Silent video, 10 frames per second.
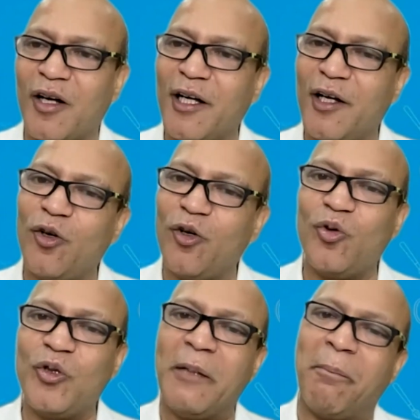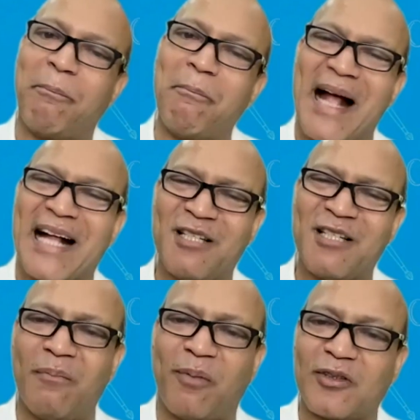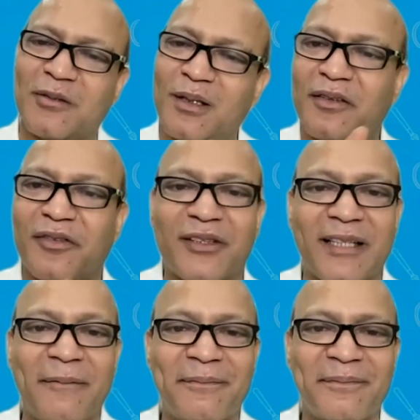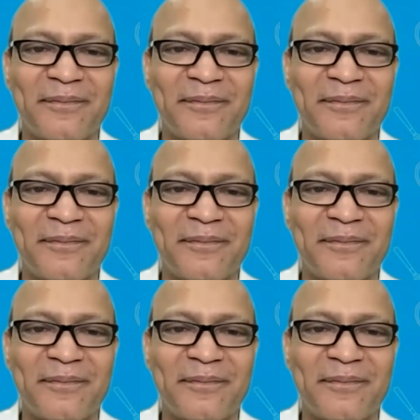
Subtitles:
or did you do the maximum possible the first time?